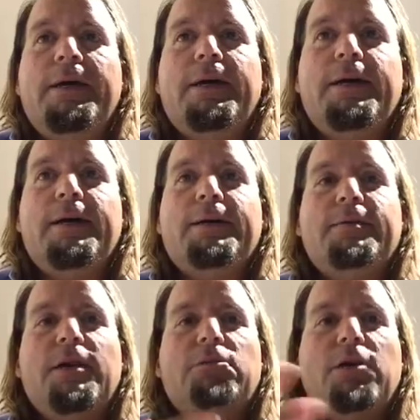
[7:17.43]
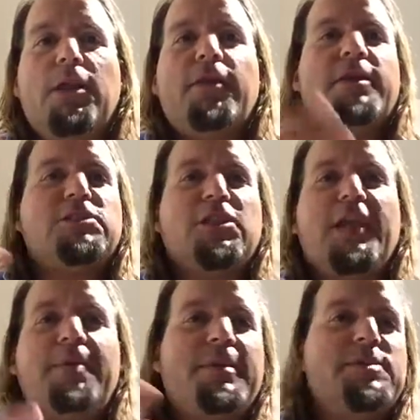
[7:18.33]
A lot as the
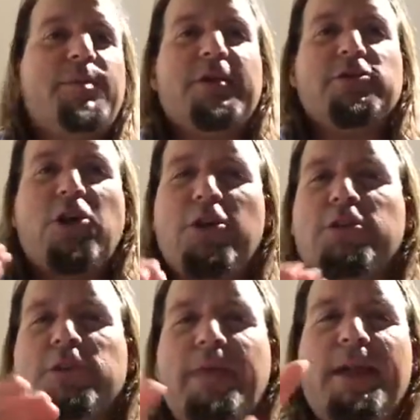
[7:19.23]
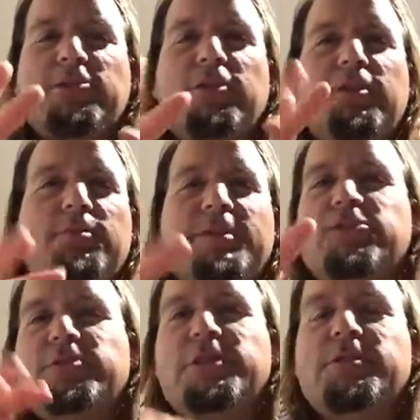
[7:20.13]
game gets bigger, it's harder to manage all the little
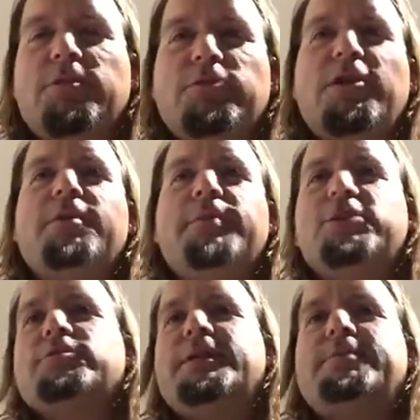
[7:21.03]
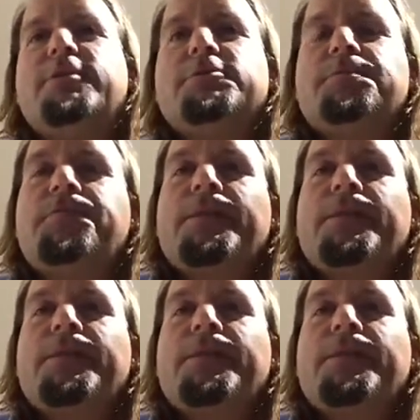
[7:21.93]
mysteries. So we're trying to make sure we keep those.